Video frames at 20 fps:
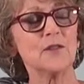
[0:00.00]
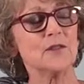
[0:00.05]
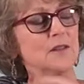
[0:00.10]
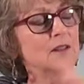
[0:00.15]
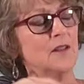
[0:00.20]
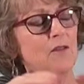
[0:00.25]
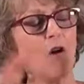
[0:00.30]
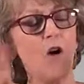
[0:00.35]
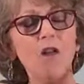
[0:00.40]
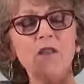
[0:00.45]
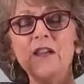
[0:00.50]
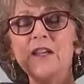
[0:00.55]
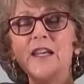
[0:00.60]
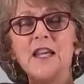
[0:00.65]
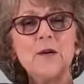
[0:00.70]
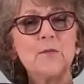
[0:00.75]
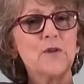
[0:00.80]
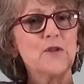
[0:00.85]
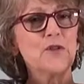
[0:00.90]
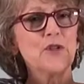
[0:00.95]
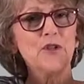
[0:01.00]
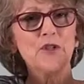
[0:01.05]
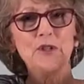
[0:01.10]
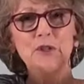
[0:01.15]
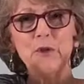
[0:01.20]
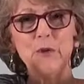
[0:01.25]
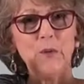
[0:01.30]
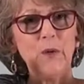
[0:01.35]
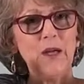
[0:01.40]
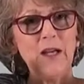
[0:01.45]
And all the neighbors
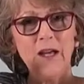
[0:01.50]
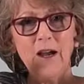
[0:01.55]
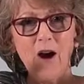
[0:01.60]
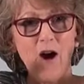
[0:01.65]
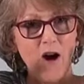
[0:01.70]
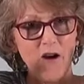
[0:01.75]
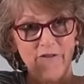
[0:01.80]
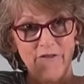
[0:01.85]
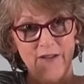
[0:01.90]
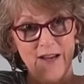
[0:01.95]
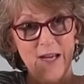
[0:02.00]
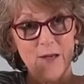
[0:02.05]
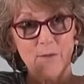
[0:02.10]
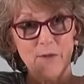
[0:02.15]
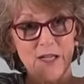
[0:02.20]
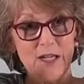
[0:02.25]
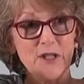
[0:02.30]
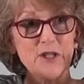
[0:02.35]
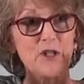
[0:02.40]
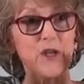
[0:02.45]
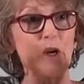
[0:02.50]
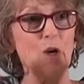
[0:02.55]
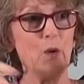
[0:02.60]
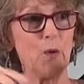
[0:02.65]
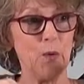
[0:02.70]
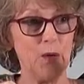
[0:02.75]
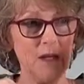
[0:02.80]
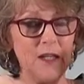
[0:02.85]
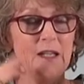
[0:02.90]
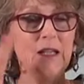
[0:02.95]
knew our family,
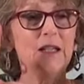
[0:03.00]
so